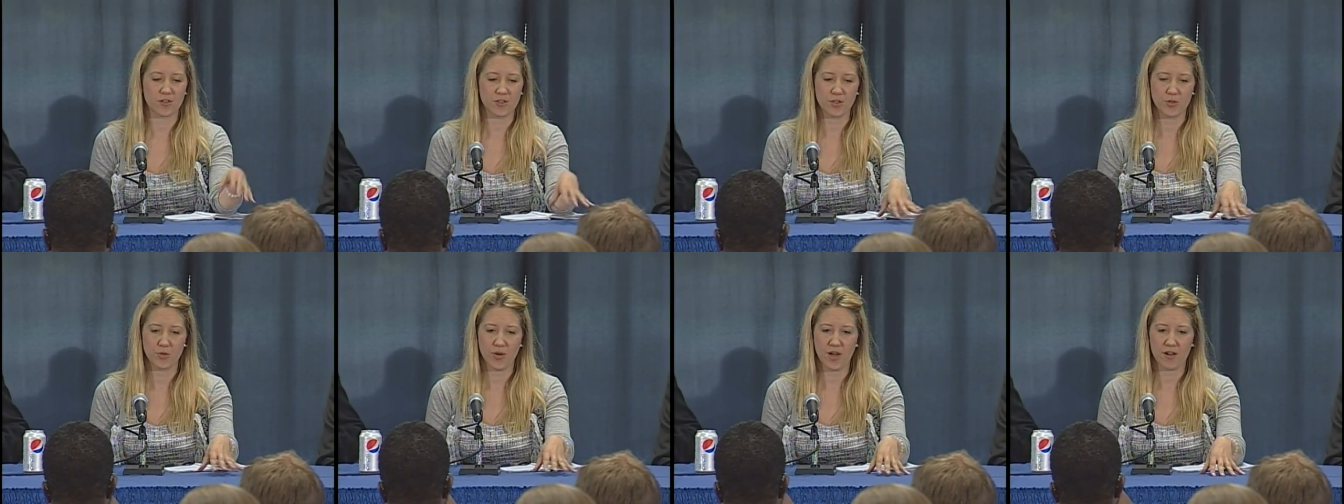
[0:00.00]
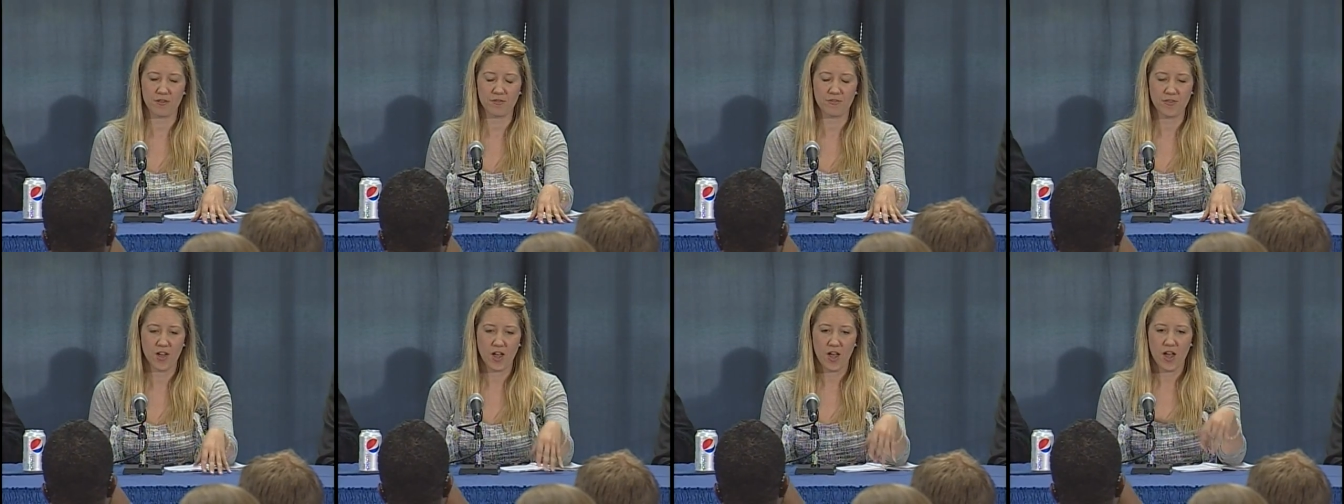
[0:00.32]
you
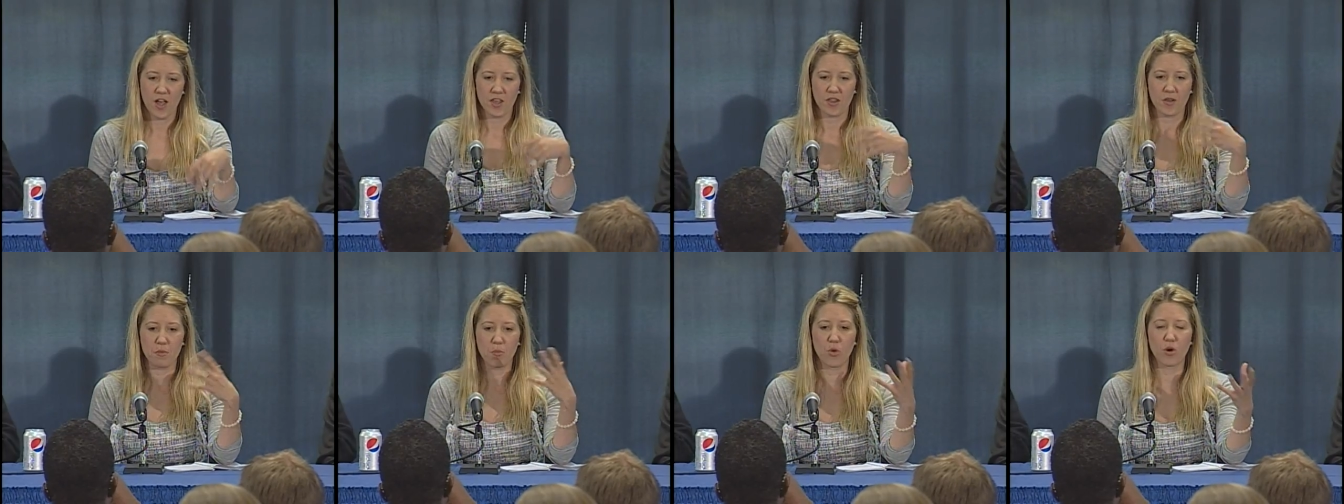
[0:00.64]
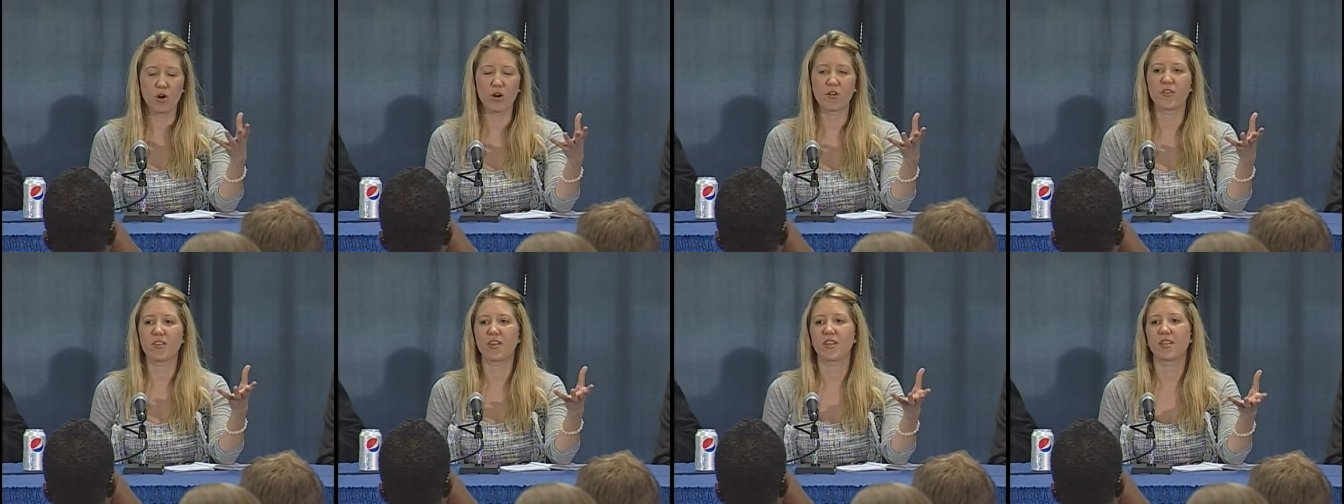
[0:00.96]
have
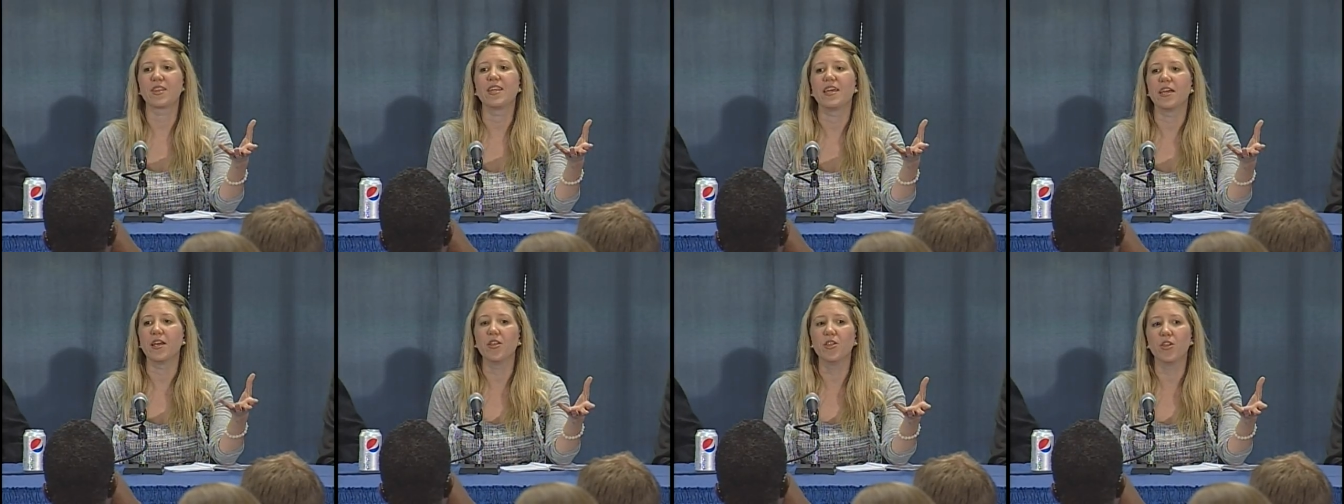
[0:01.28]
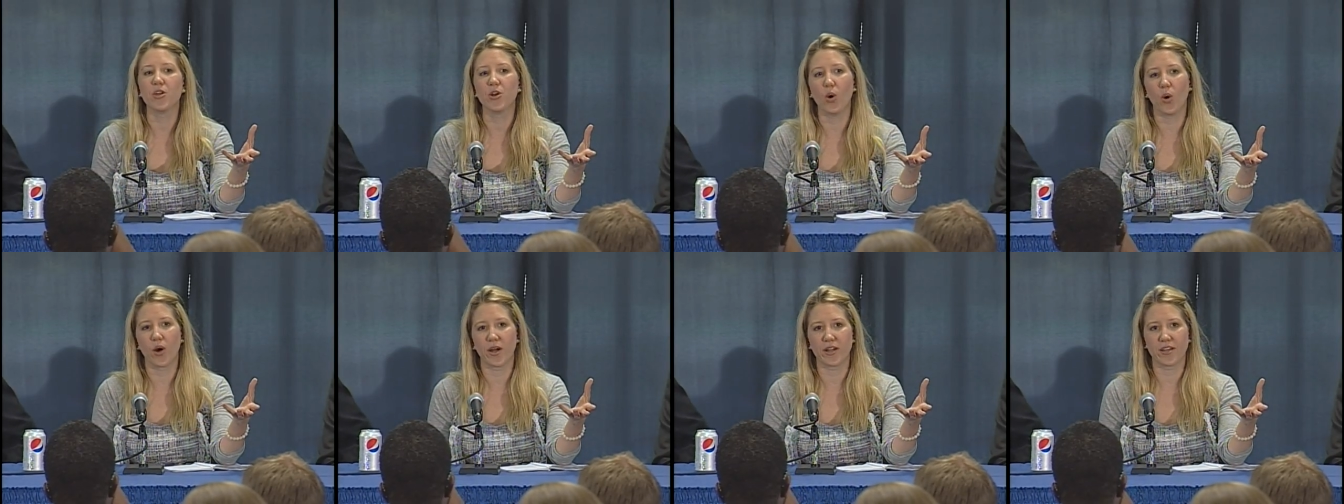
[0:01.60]
more the
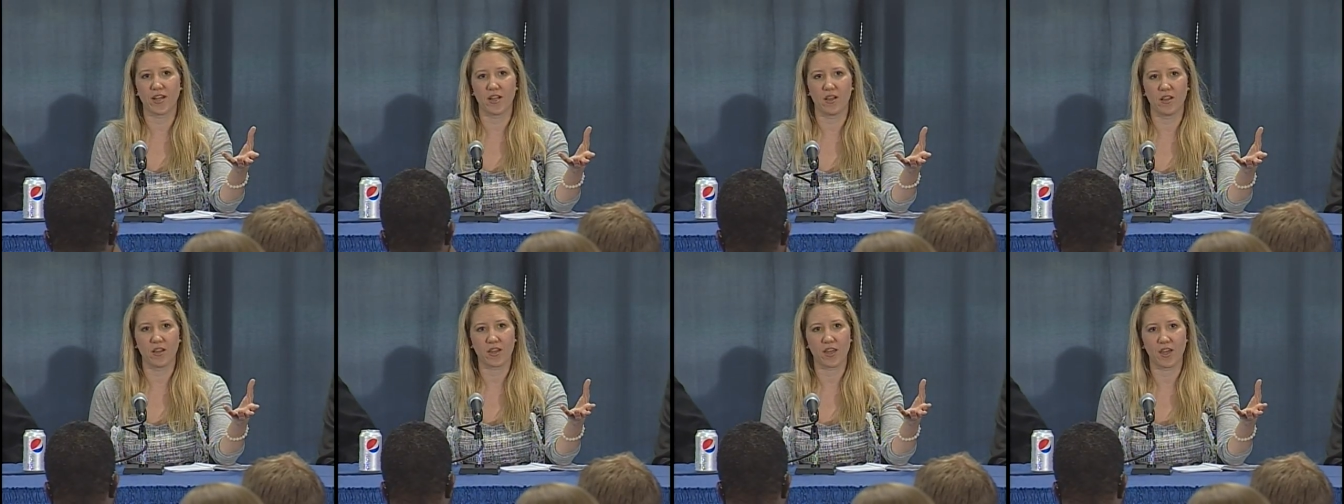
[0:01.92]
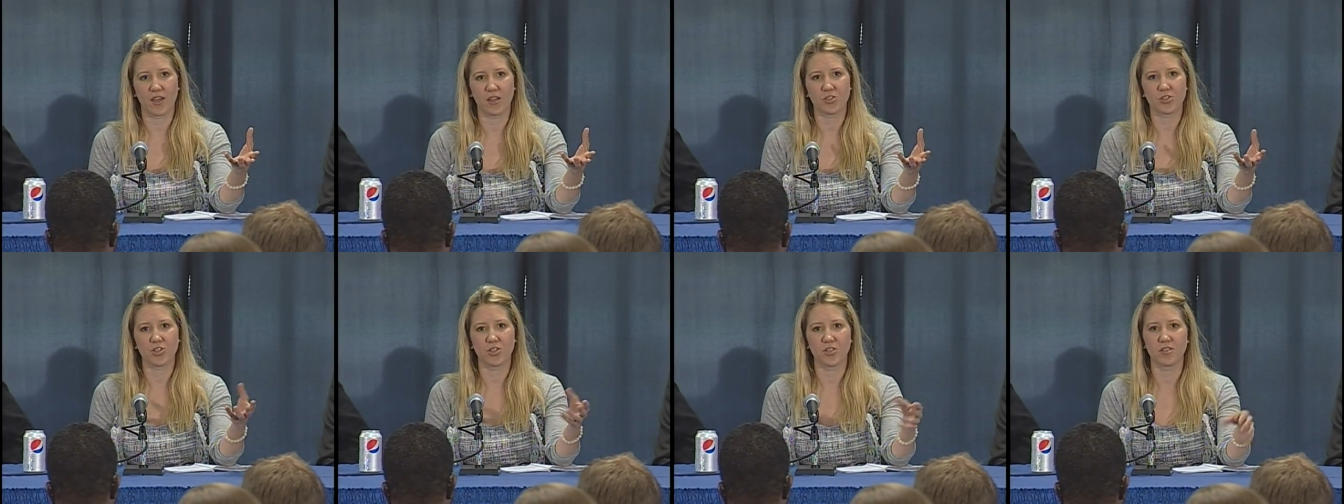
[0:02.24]
illinois
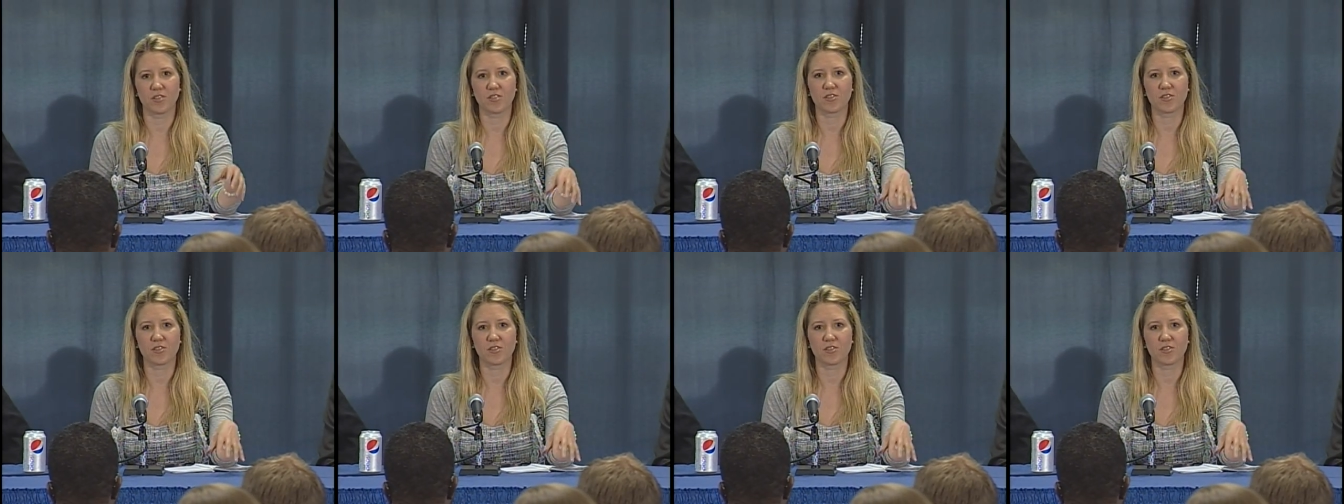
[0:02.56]
delegation